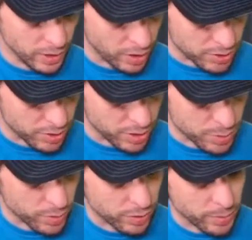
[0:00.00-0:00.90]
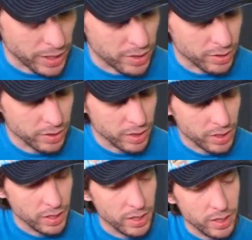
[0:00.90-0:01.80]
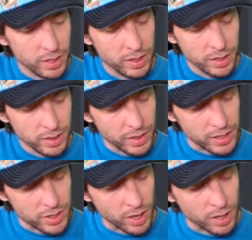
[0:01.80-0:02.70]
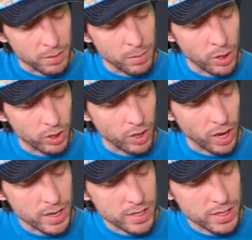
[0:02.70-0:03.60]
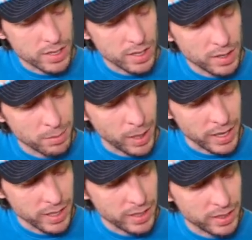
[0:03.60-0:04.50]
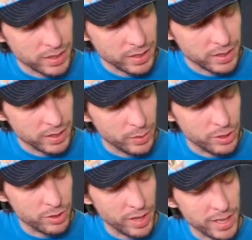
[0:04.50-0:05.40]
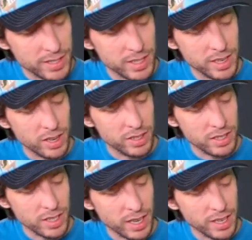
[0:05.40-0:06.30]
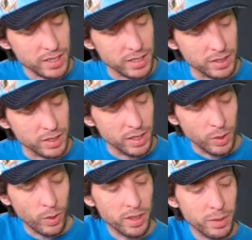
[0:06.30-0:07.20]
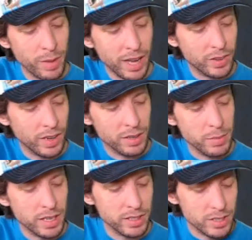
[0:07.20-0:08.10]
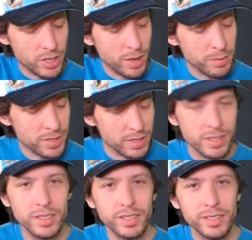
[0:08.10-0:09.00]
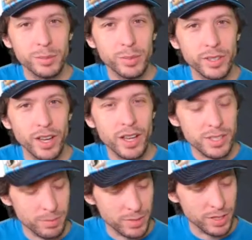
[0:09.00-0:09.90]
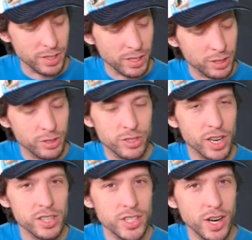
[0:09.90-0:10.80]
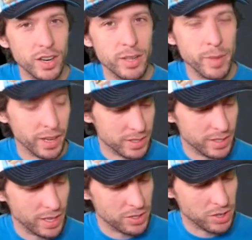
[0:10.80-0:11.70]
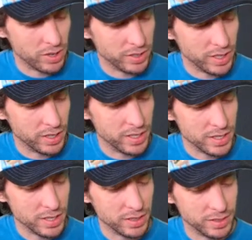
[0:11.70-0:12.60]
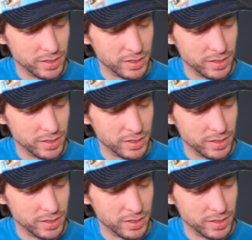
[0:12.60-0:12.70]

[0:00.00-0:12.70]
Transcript: Also, this one from Daniel. That's our motocross bike. We drew that sitting on the stand and one in the background making the jumps. Pretty awesome to include JGR MX in that drawing there, isn't it?